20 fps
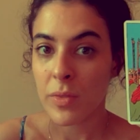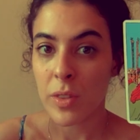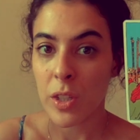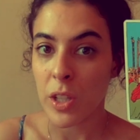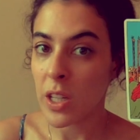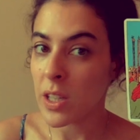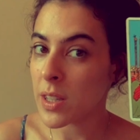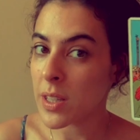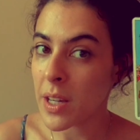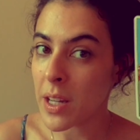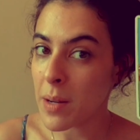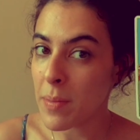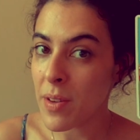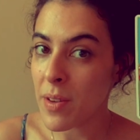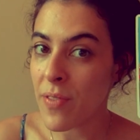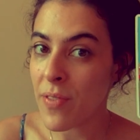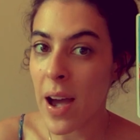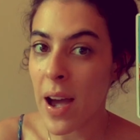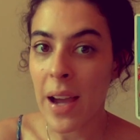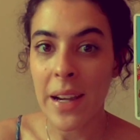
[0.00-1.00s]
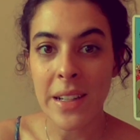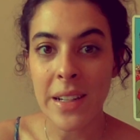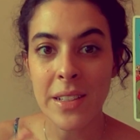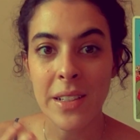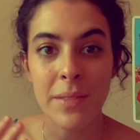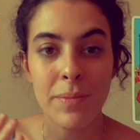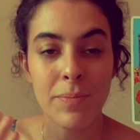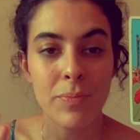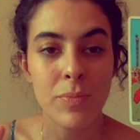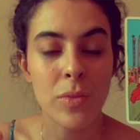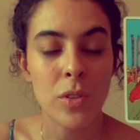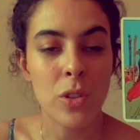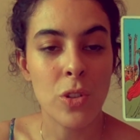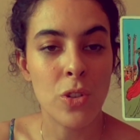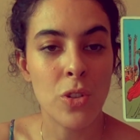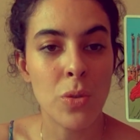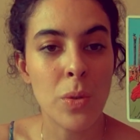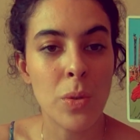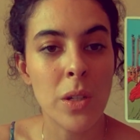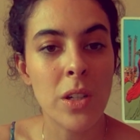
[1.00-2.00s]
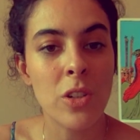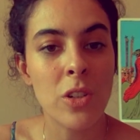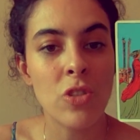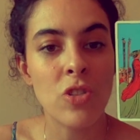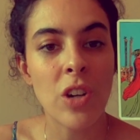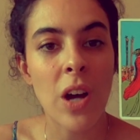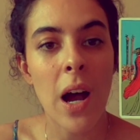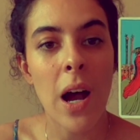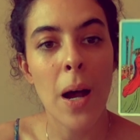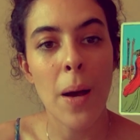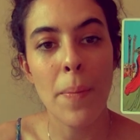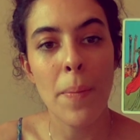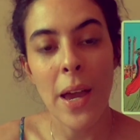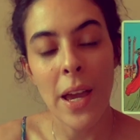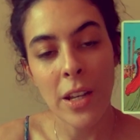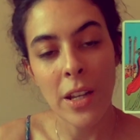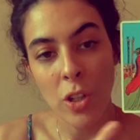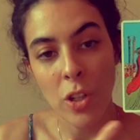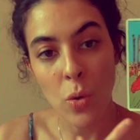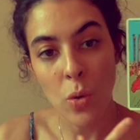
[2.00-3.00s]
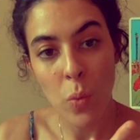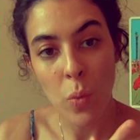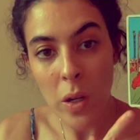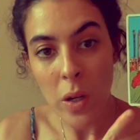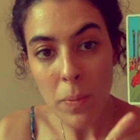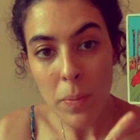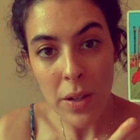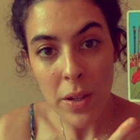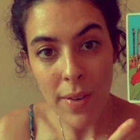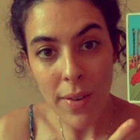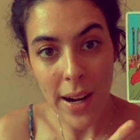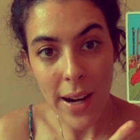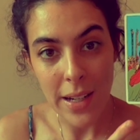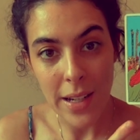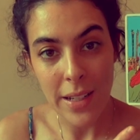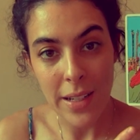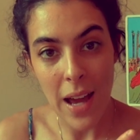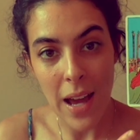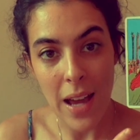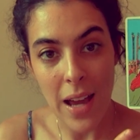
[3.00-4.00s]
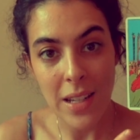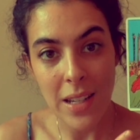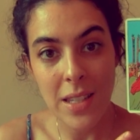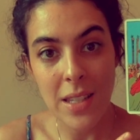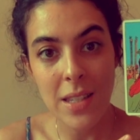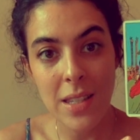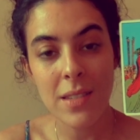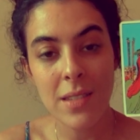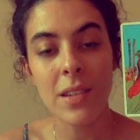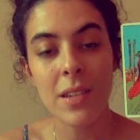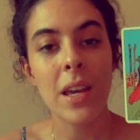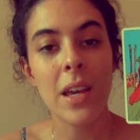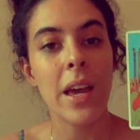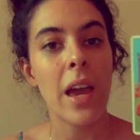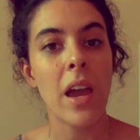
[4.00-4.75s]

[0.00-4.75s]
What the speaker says: It's going to be fine. Do a good job and you will be recognized